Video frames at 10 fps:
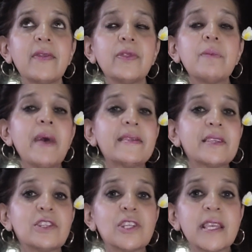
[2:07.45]
the
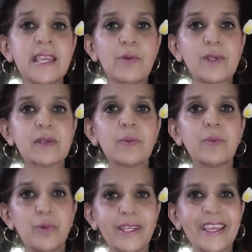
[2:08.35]
message he was
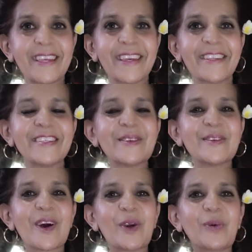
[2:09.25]
bringing to
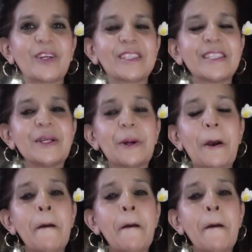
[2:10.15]
our world too.